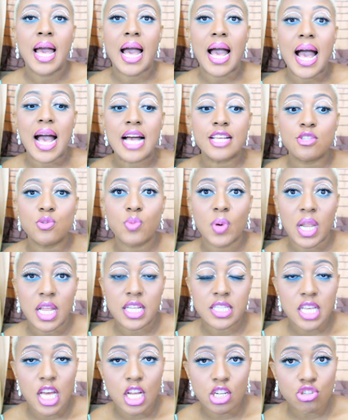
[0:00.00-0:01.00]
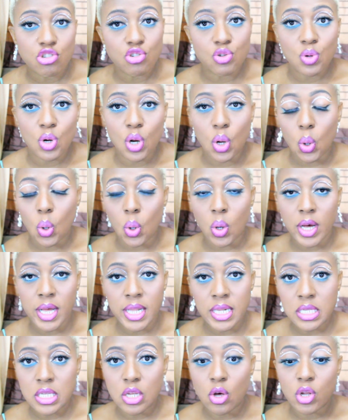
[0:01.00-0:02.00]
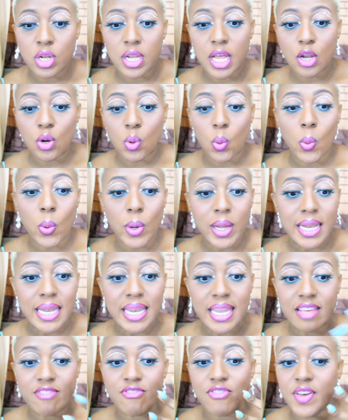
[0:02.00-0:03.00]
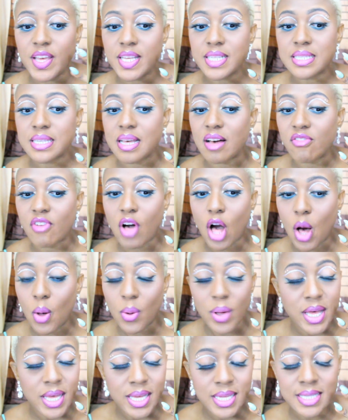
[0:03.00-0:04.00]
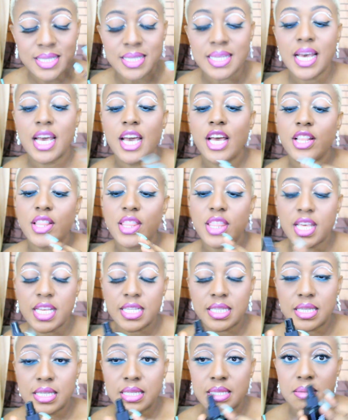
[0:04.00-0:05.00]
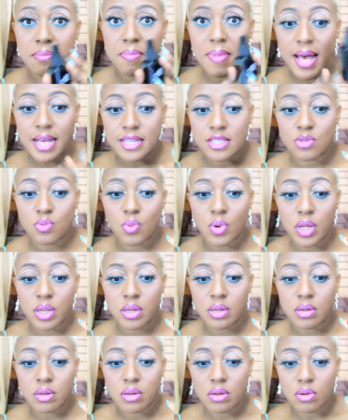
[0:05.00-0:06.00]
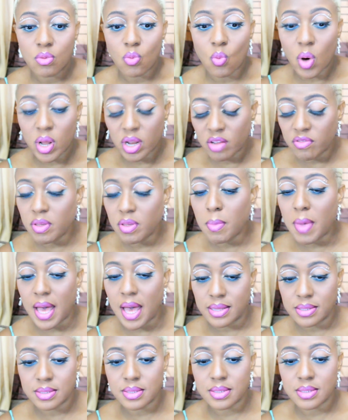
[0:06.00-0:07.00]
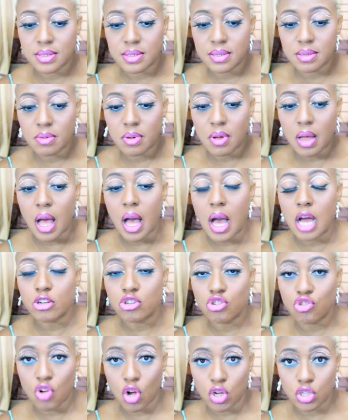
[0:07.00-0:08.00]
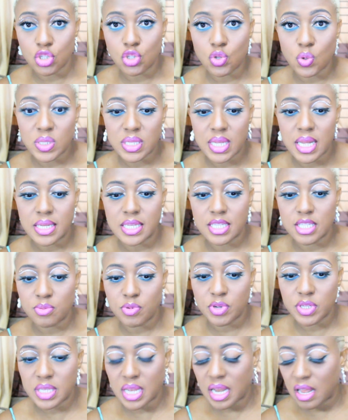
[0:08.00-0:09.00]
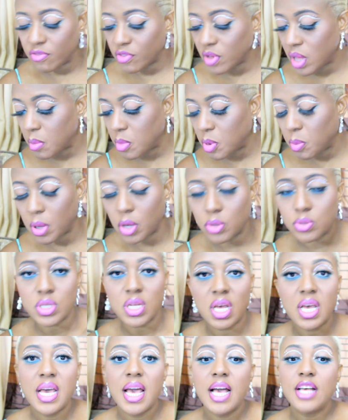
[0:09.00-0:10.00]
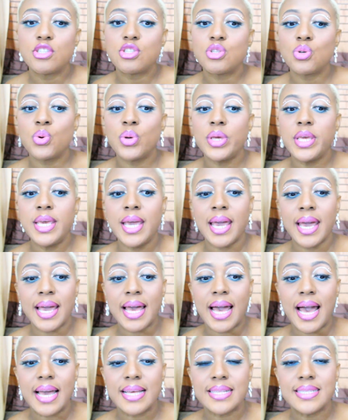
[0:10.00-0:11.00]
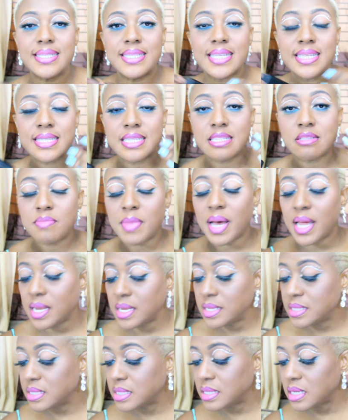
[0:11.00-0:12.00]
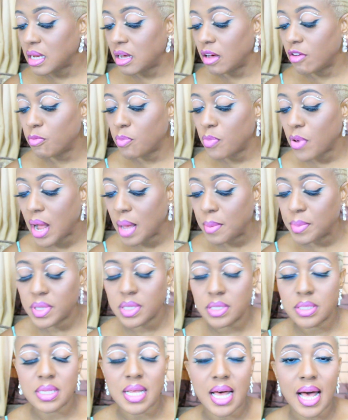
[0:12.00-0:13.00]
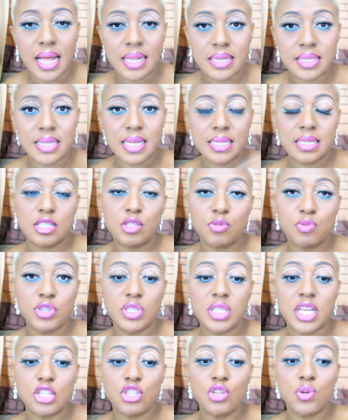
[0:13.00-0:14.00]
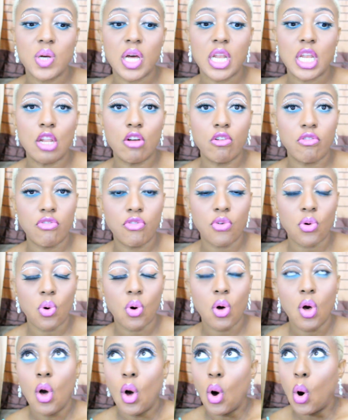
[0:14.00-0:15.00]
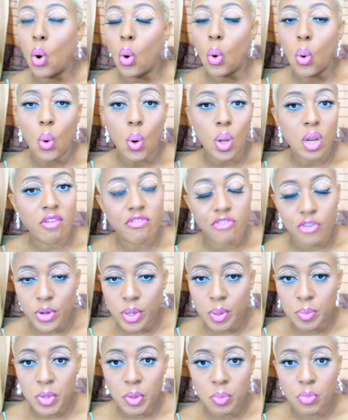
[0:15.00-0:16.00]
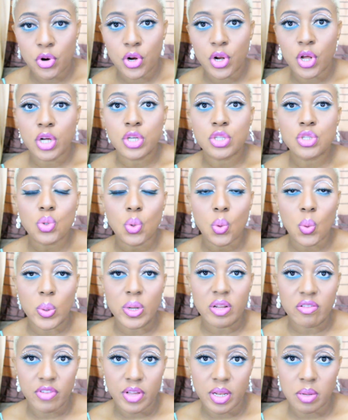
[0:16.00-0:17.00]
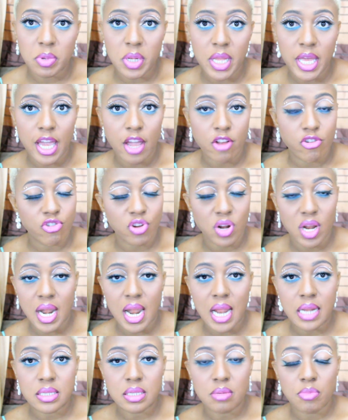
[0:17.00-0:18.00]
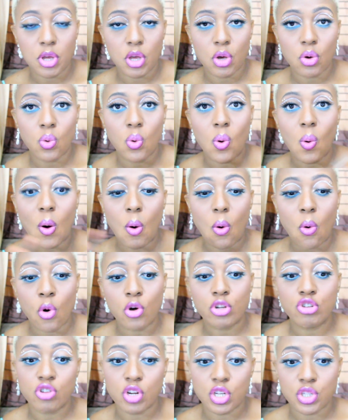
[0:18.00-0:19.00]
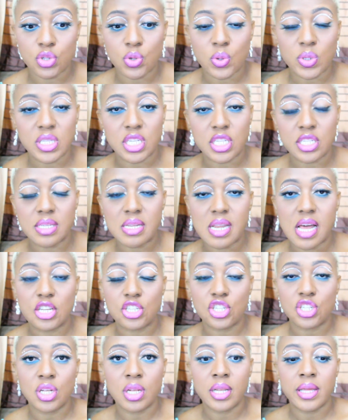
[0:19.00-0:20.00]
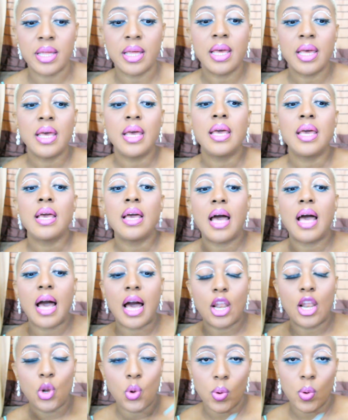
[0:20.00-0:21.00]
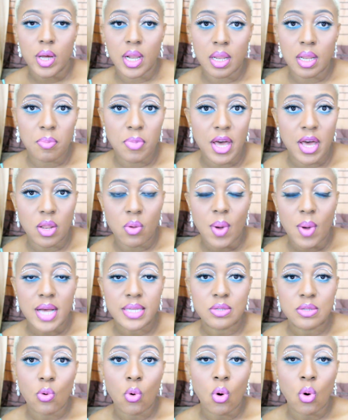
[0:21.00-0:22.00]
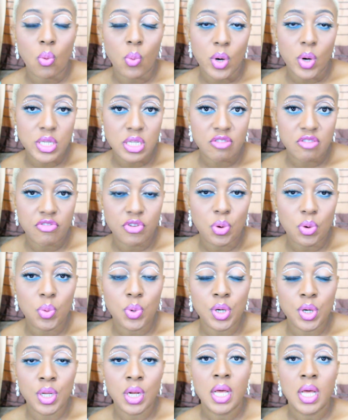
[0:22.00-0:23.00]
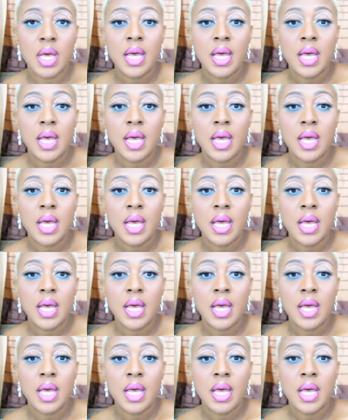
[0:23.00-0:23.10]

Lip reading: as well as control oils on that oily face of ours, this is the best one of the best drugstore setting sprays that have come about. So yeah guys, this is my list of primers and setting sprays that you can look for. All affordable products, all available here in Trinidad and Tobago, or drugstores internationally, locally Pennywise or Wonderful World,